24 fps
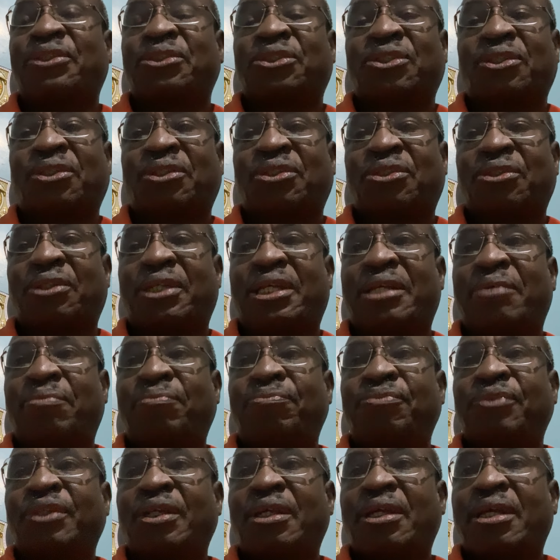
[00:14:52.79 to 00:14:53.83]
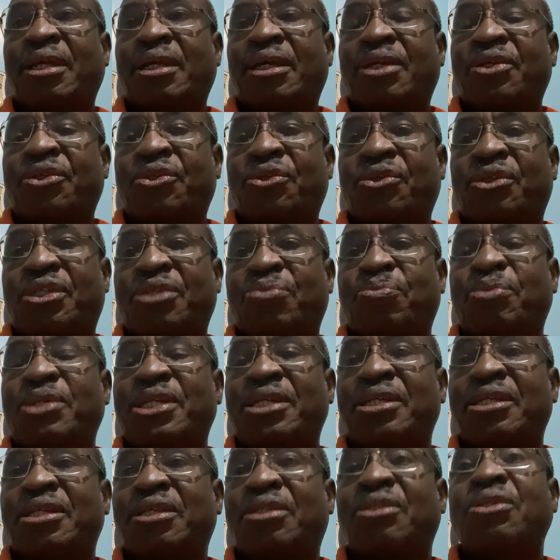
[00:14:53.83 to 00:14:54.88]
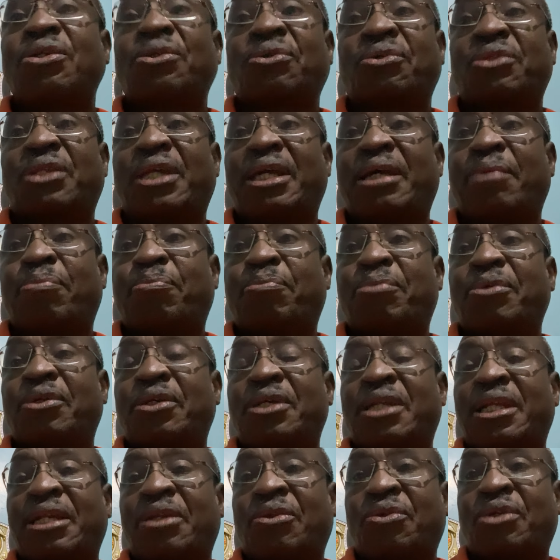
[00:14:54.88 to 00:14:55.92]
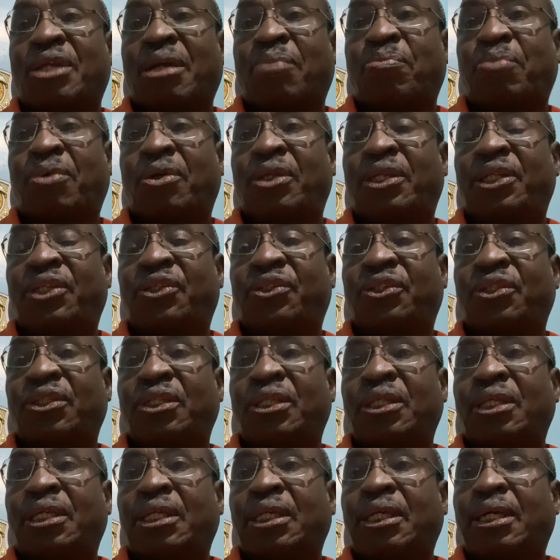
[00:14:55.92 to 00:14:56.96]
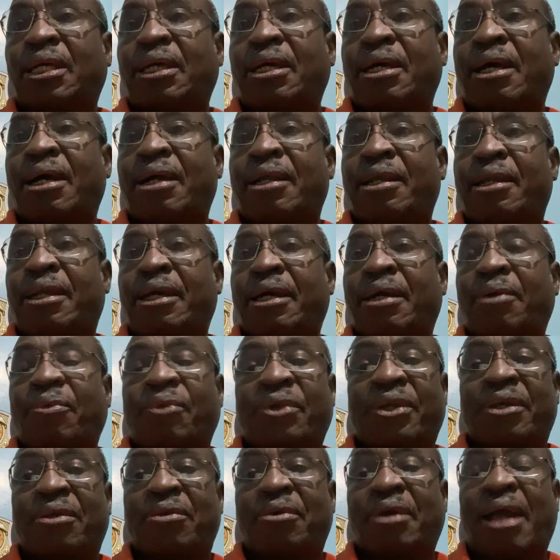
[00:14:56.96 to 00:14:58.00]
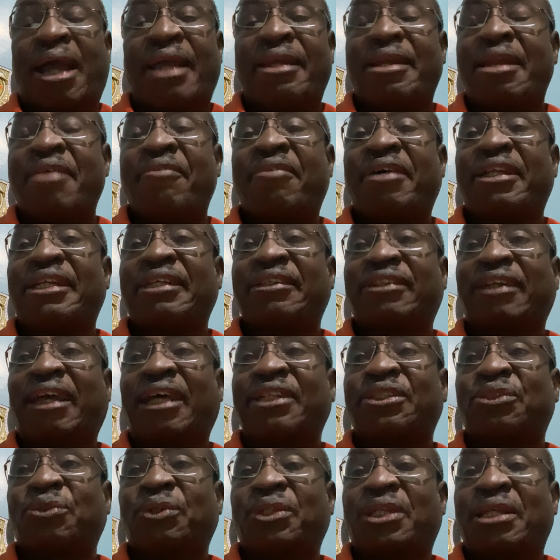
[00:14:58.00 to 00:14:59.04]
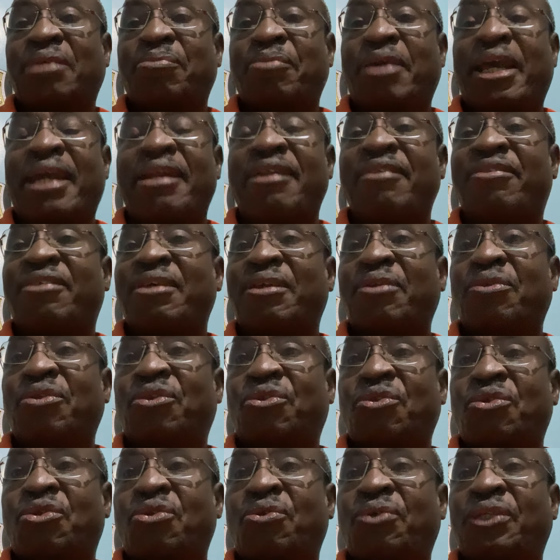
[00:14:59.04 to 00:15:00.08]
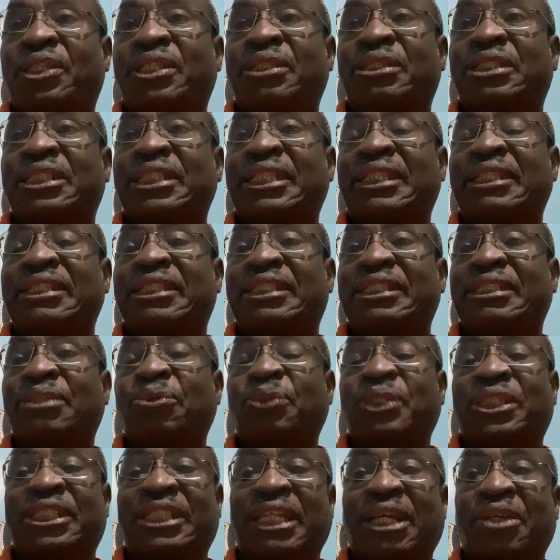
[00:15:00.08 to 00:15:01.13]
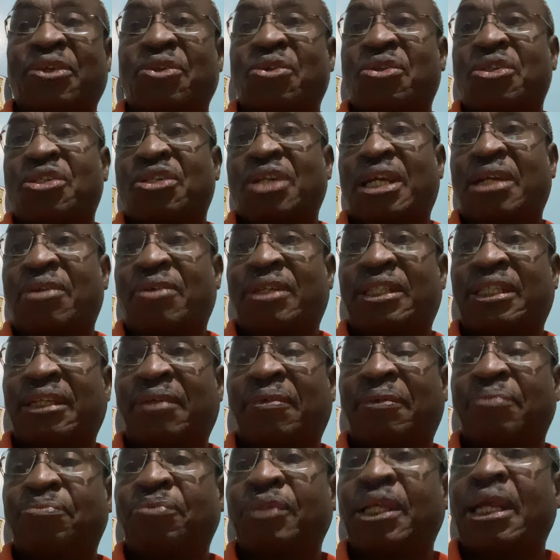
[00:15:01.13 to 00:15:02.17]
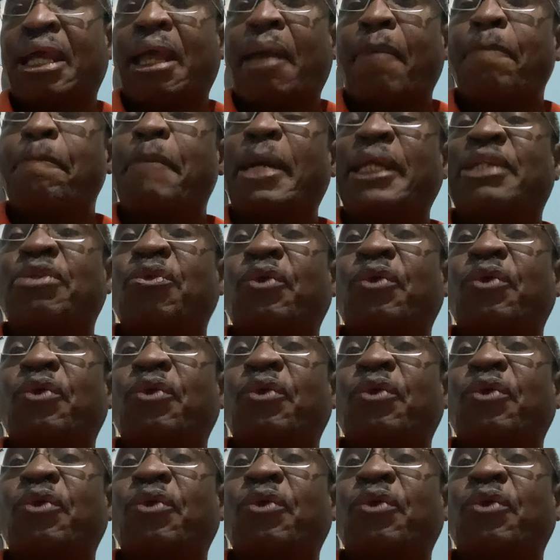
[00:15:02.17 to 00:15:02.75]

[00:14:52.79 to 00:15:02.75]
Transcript: to talk to him should be through the Riruta police. and I never discussed with him anything to do with security and whatever, but